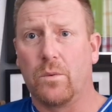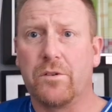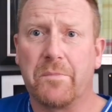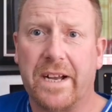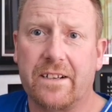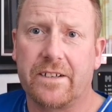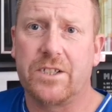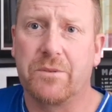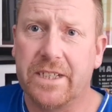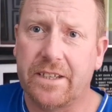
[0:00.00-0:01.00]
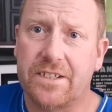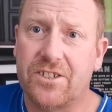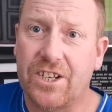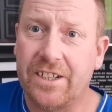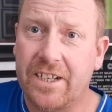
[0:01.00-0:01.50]
Welcome back, guys, to another
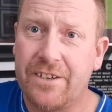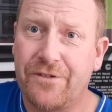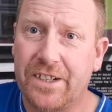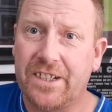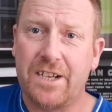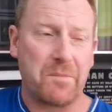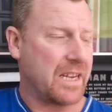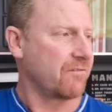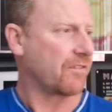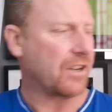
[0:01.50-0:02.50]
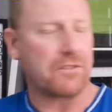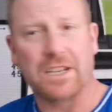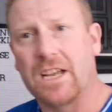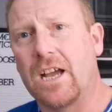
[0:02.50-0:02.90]
Sunday Funday beer review.